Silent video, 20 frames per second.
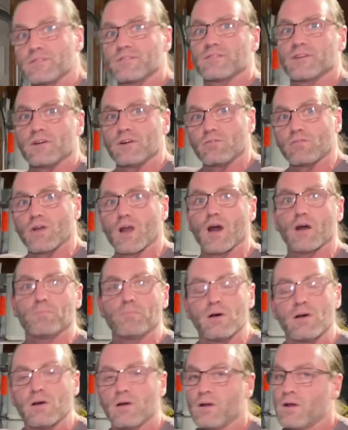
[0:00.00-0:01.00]
single
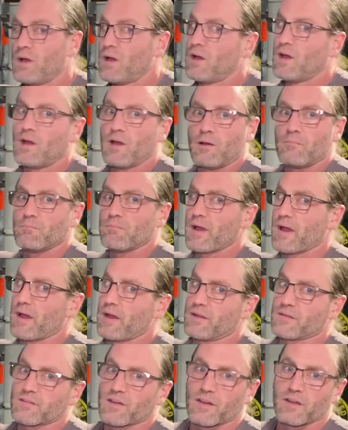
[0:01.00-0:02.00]
rep,
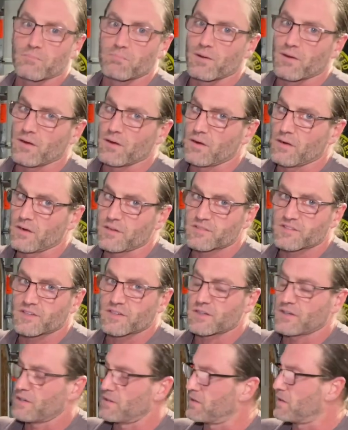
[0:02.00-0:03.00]
man, is that a burner? It's a
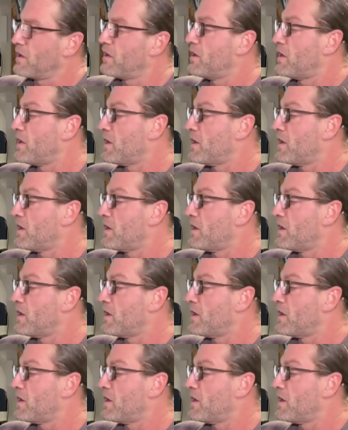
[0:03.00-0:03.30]
killer.